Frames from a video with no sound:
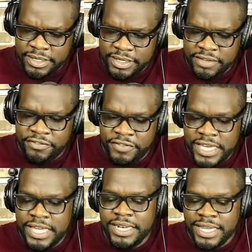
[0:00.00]

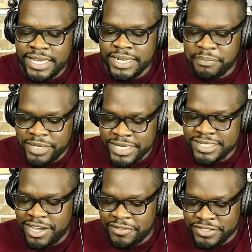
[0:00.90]
the police
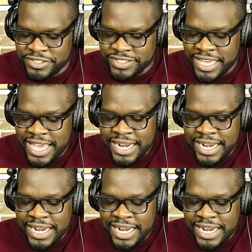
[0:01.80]
officers,